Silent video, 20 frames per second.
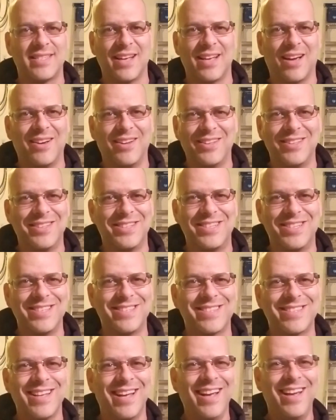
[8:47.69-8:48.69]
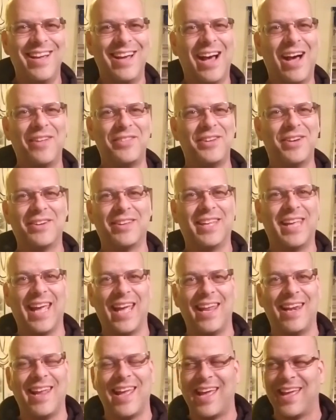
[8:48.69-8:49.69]
I was just out there
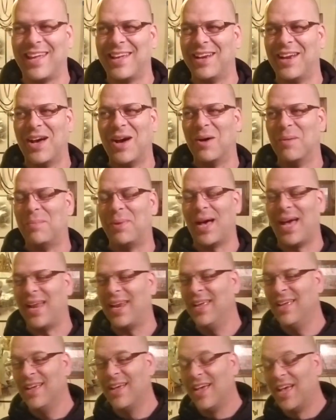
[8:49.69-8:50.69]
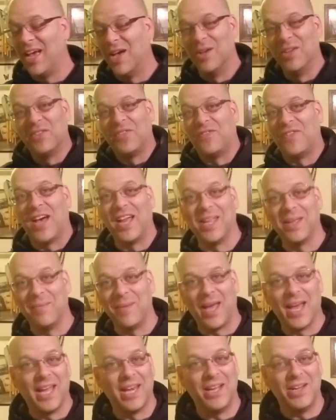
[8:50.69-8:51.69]
getting it, you know, but it was funny,
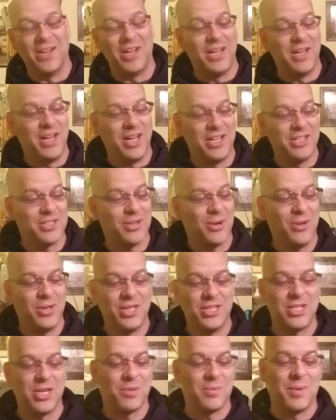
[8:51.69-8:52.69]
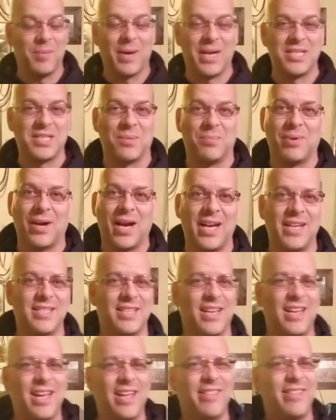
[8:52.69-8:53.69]
man. It, it, totally took me by surprise,
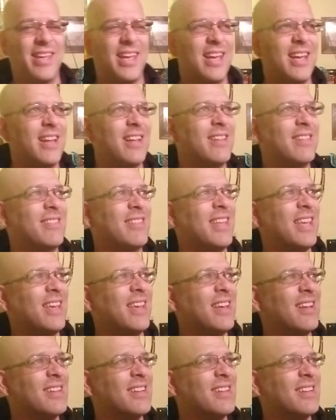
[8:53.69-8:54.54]
and the the